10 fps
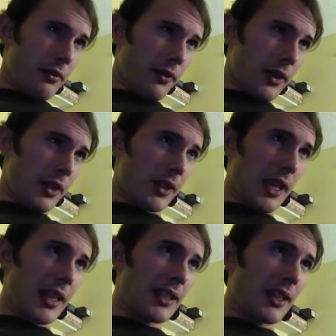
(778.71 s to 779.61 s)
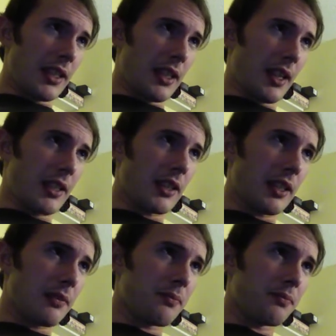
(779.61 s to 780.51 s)
verses 18 and
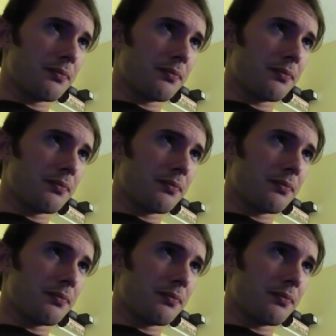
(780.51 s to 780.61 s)
19,